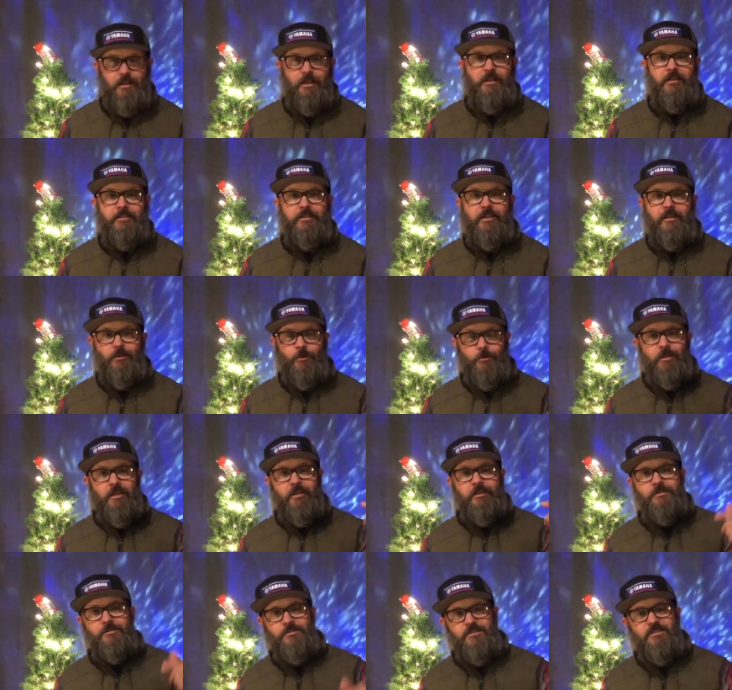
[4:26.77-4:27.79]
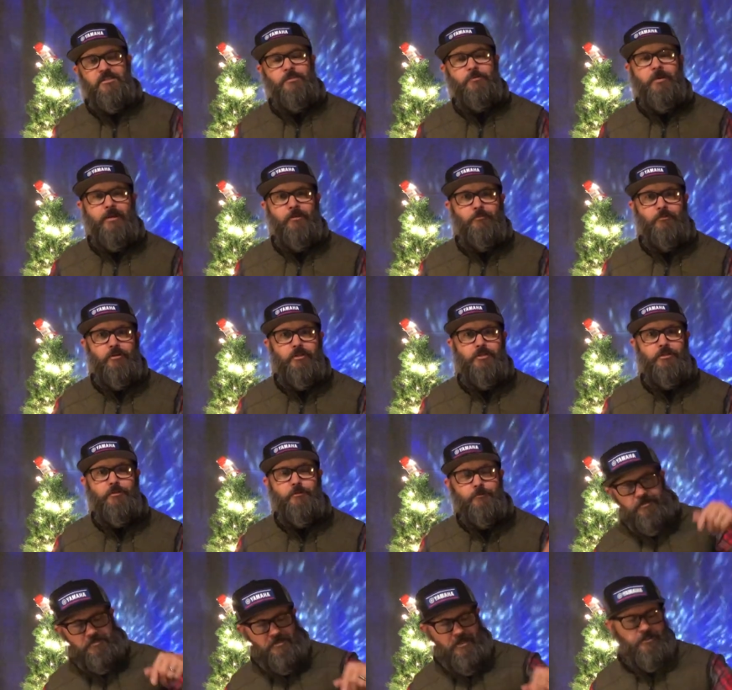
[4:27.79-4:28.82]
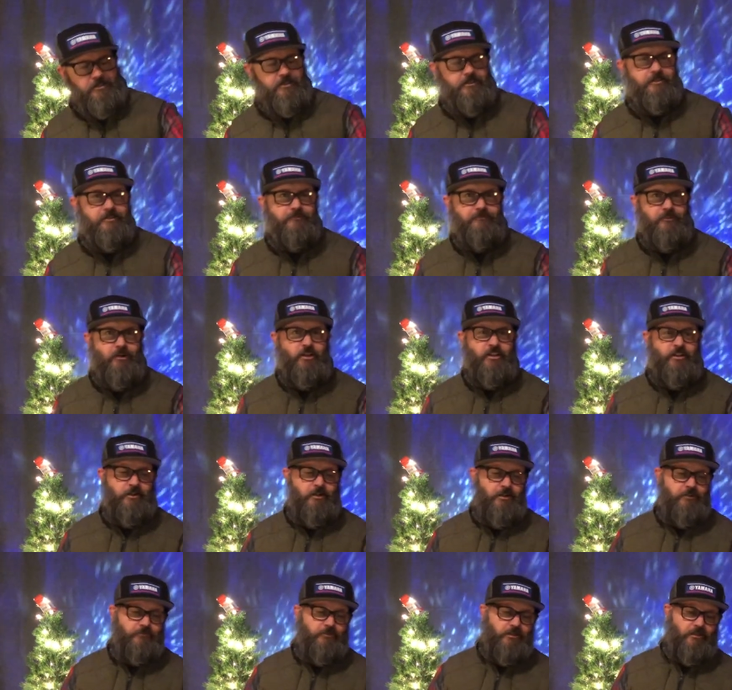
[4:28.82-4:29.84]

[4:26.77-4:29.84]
Yeah, okay, GC Rad 1, you've technically fallen off the